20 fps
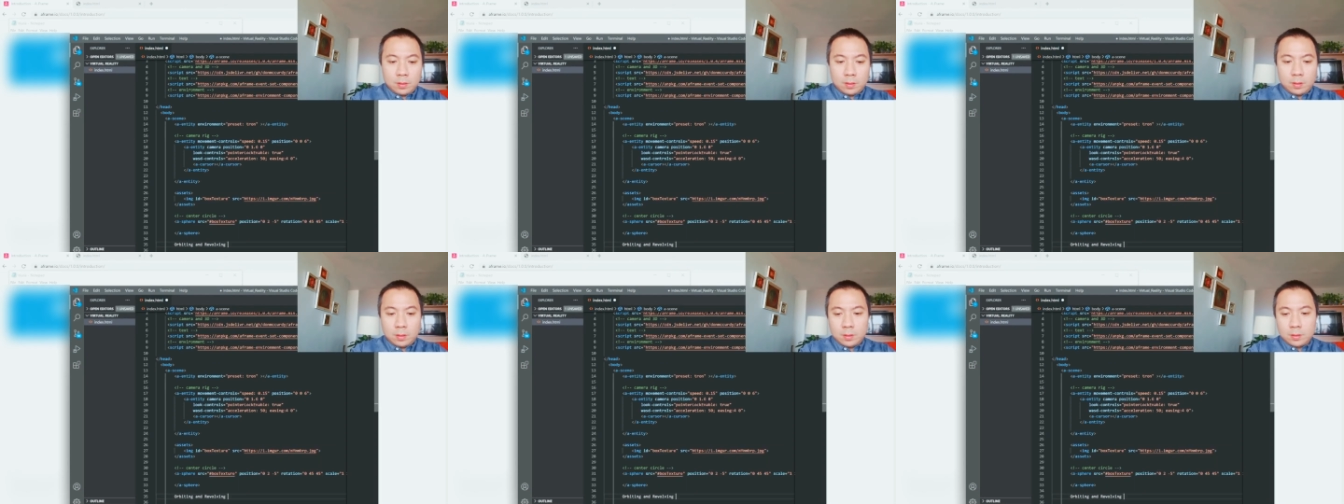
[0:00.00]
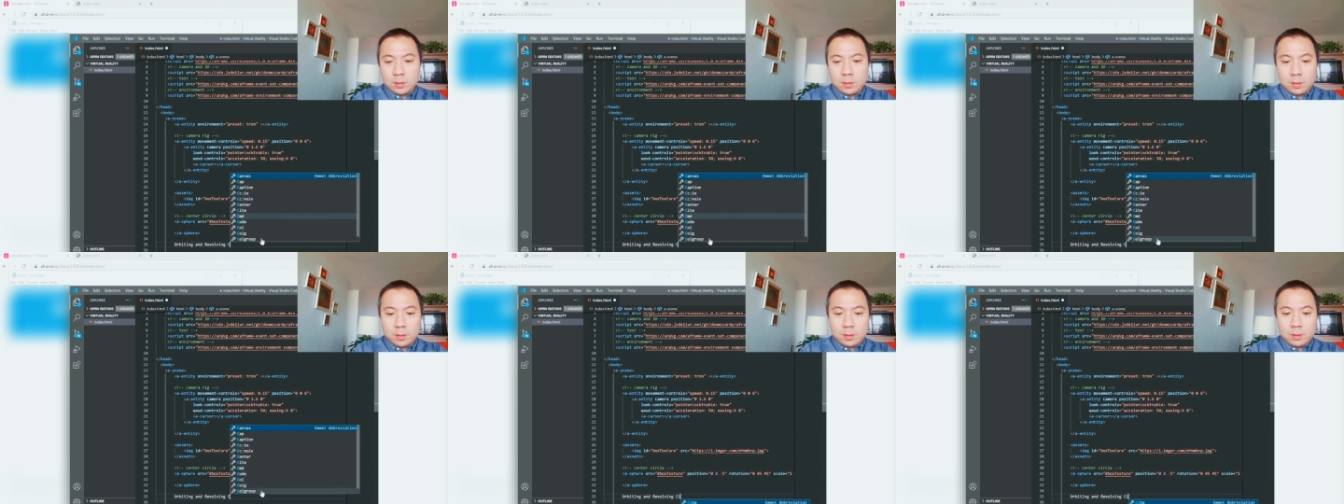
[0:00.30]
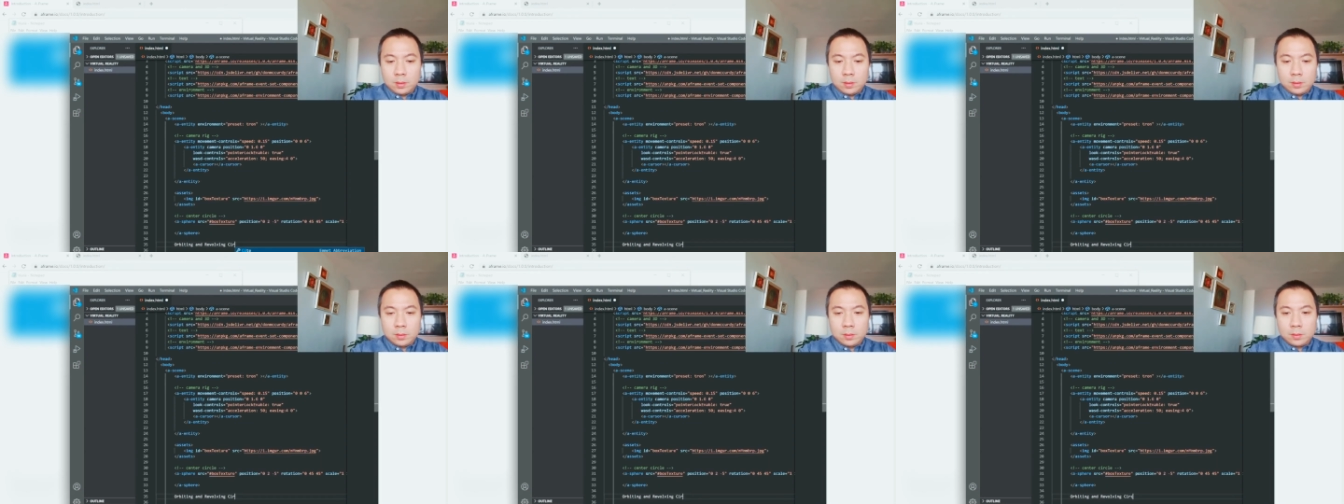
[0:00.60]

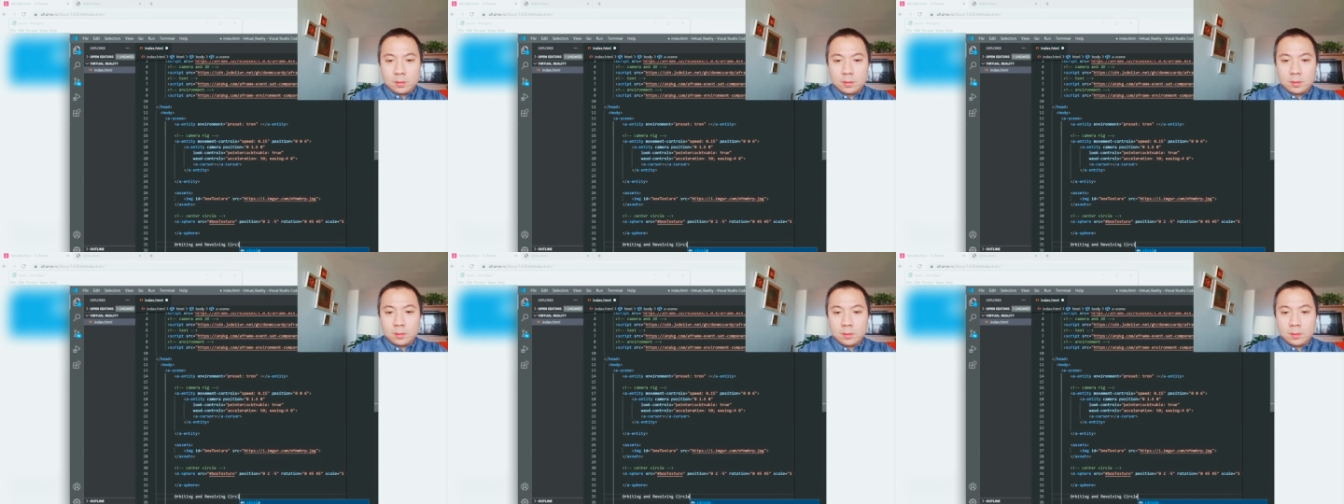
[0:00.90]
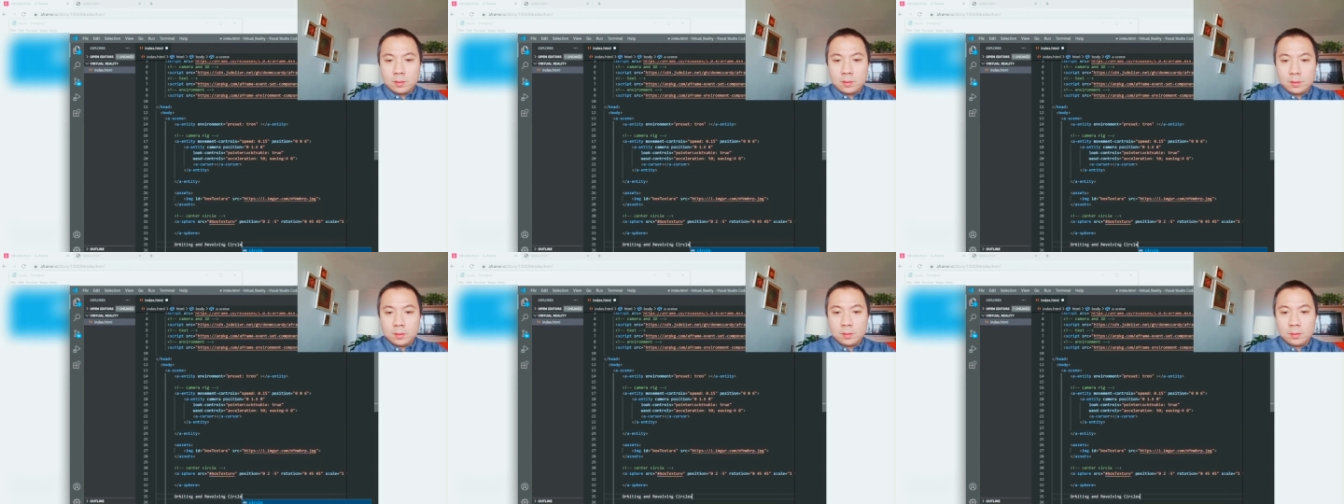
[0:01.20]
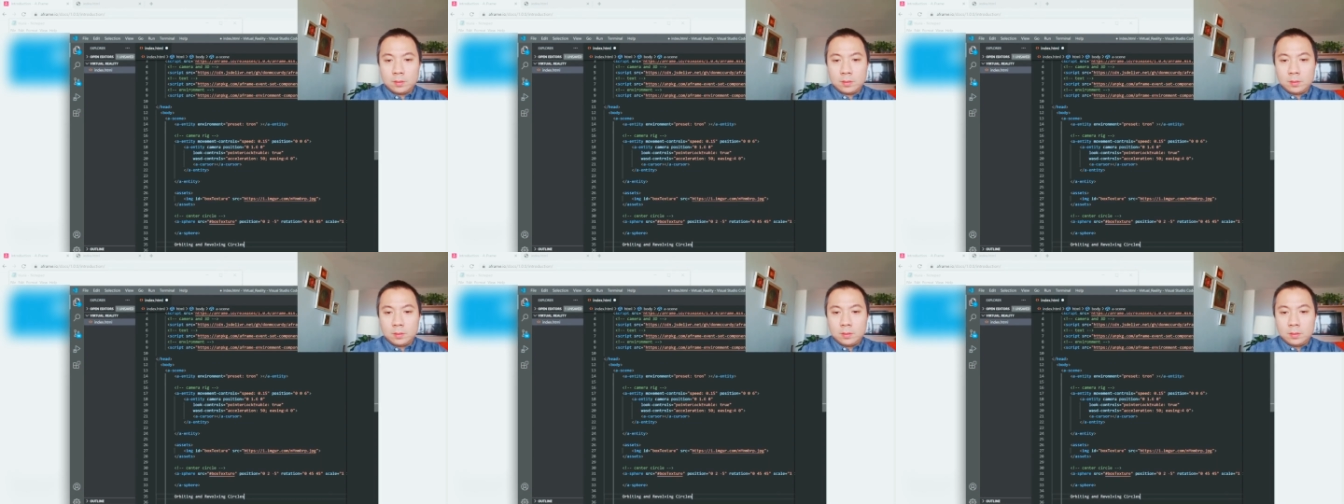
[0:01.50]
circles,
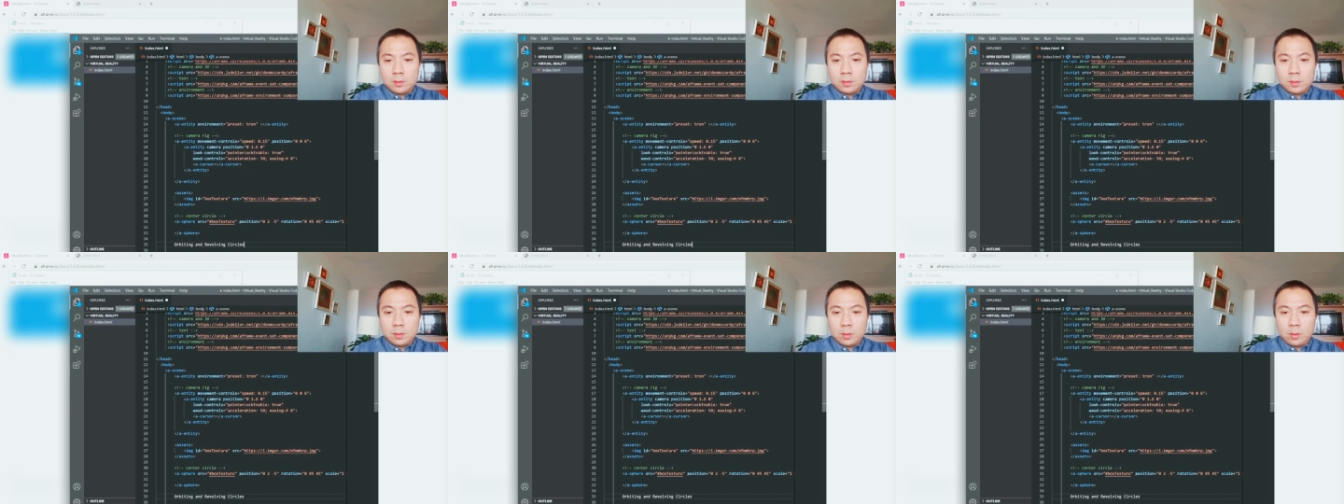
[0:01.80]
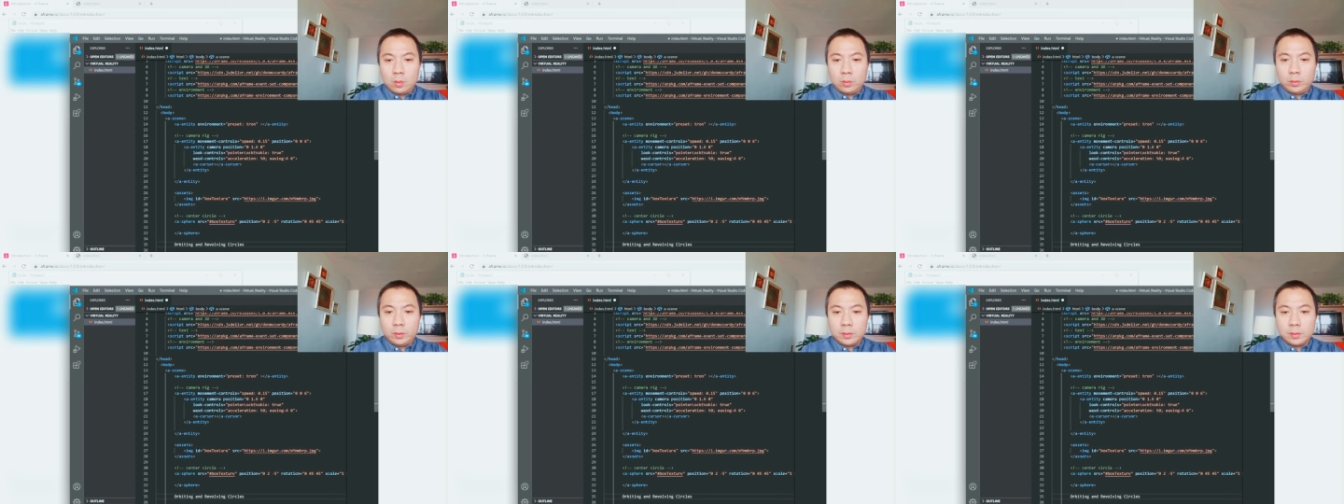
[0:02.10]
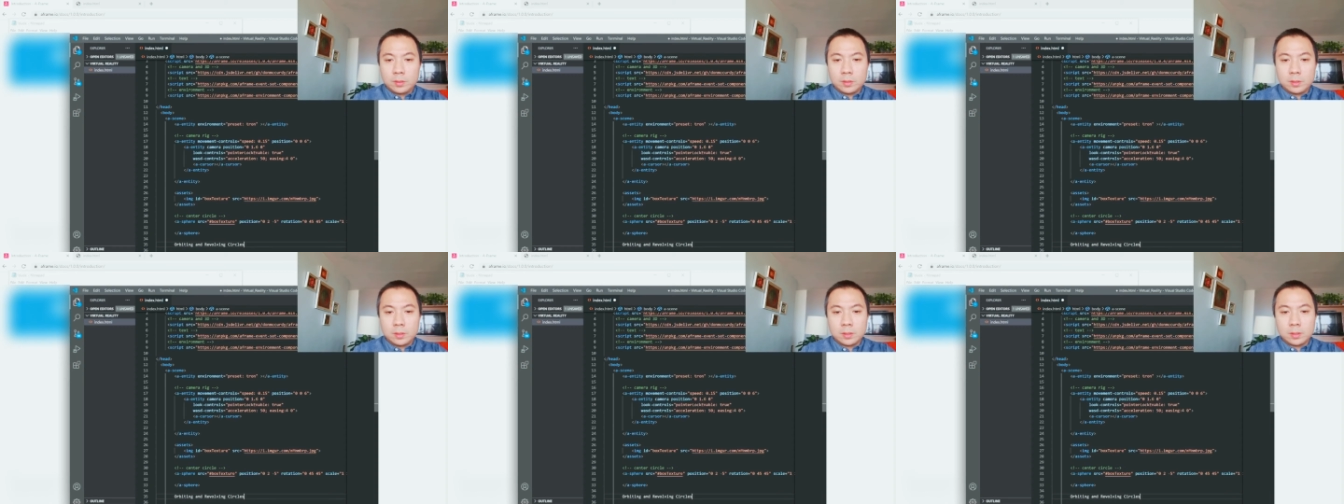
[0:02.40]

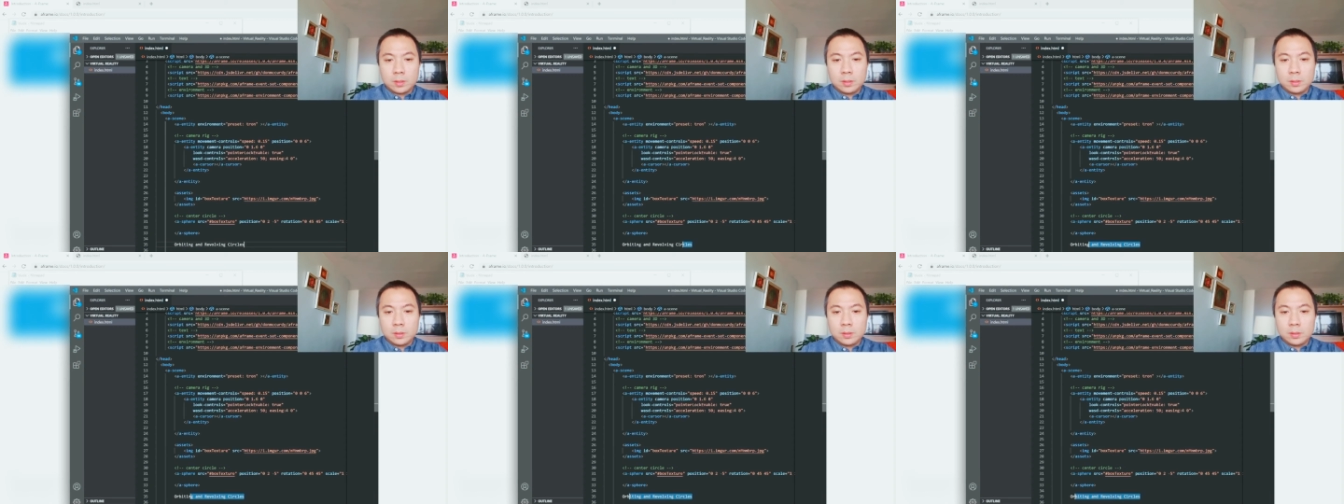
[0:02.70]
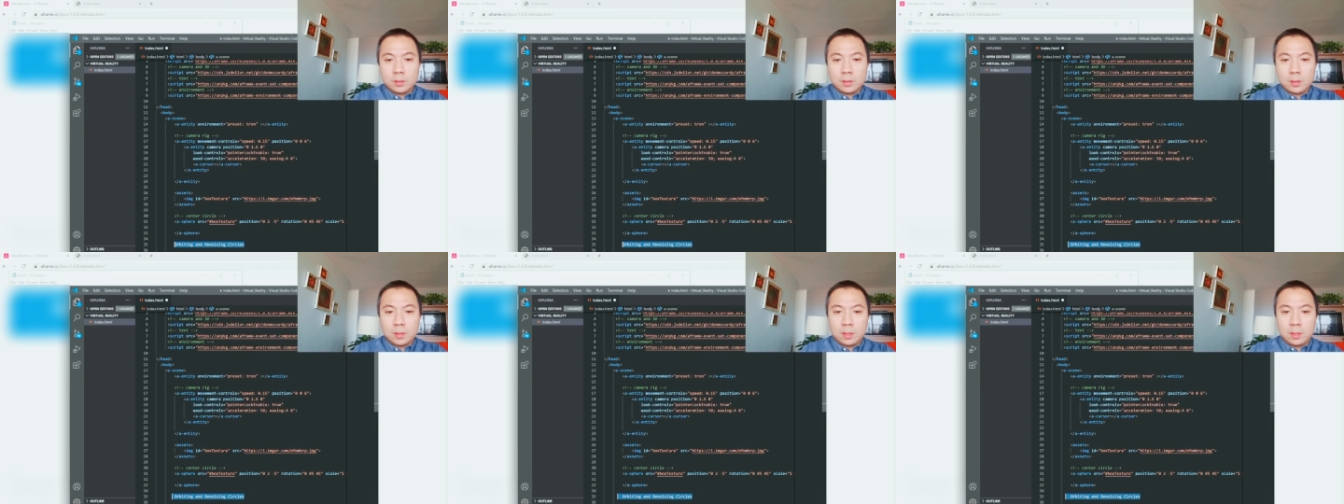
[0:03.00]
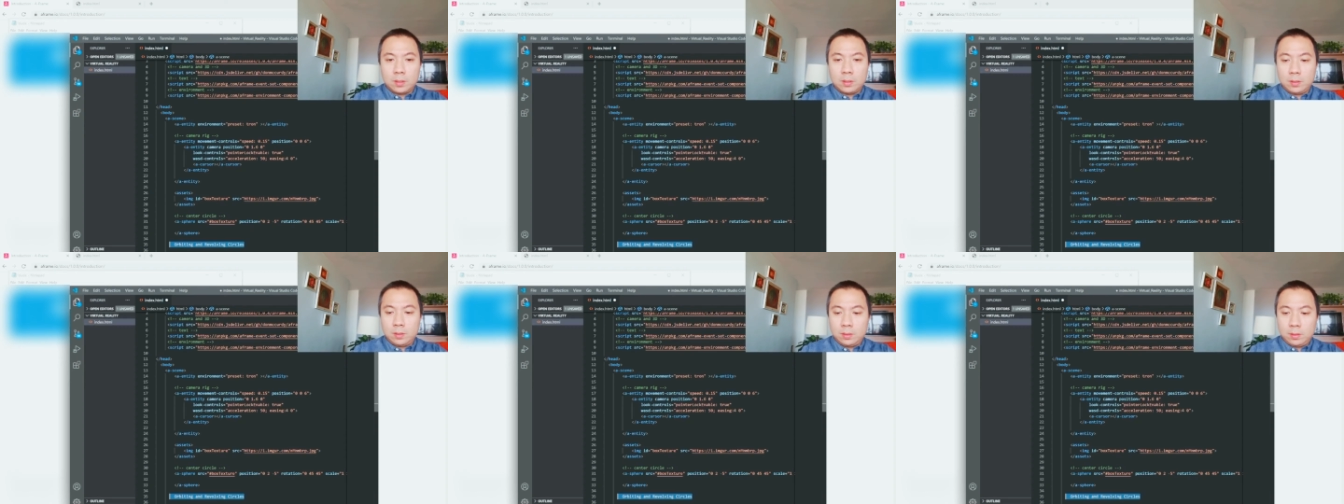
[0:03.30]
golden circles that
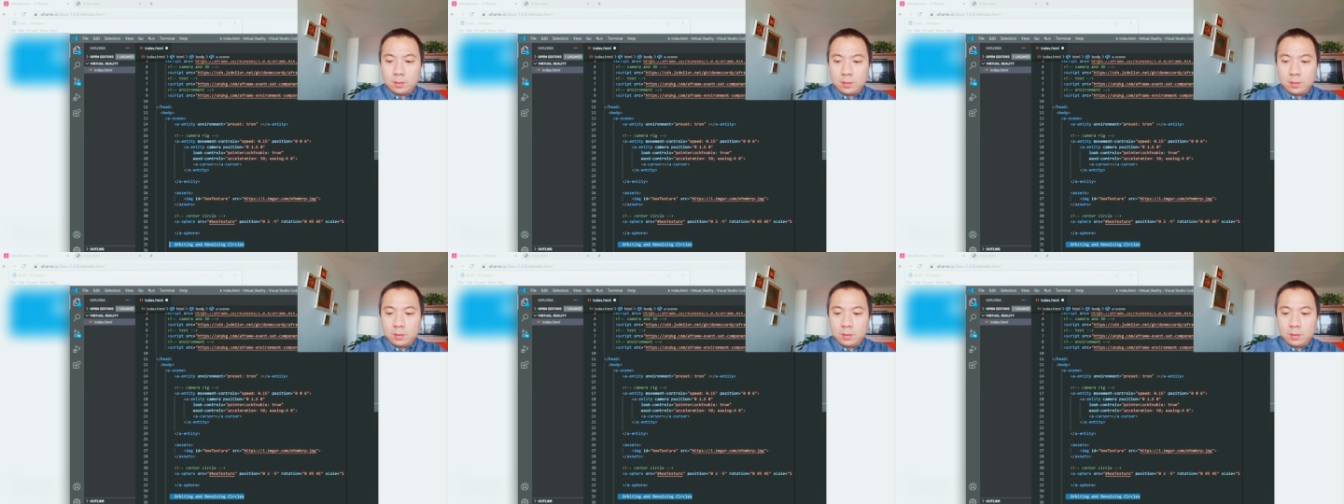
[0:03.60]
are,